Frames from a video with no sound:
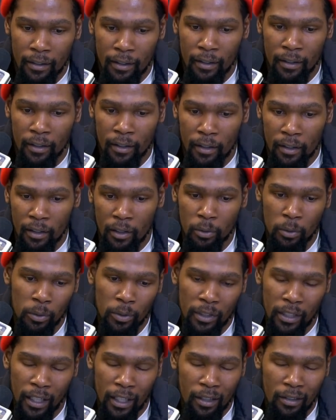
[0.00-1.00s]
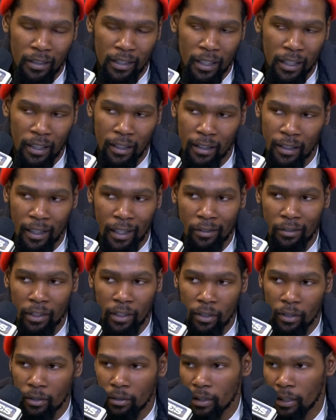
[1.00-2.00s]
because we were down 10, 11 the
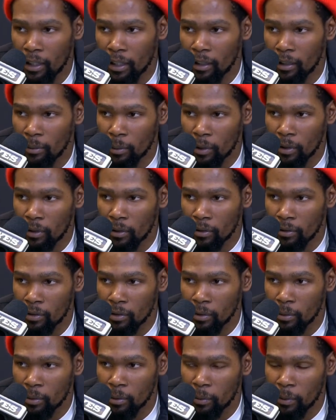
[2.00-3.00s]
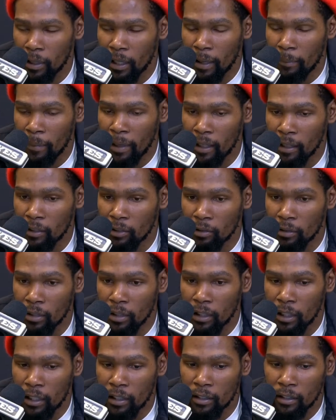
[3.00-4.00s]
whole game, you know. So when we got back into it in the
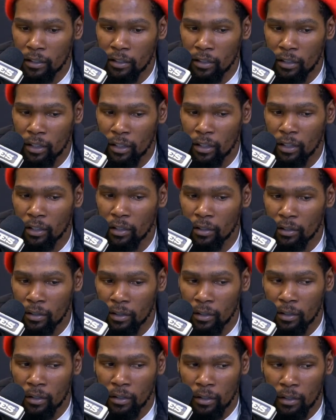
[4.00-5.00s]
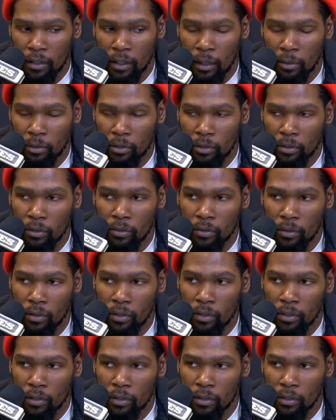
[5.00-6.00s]
end of the third, that was huge for
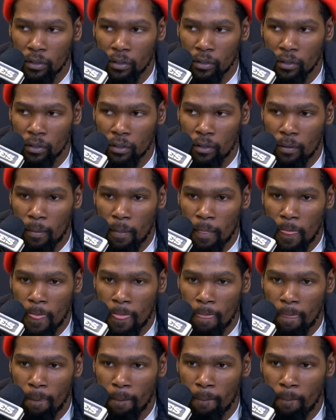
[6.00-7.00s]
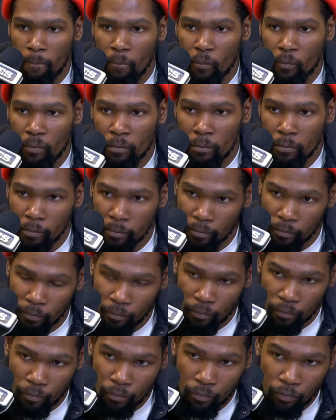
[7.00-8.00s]
us. He's talked about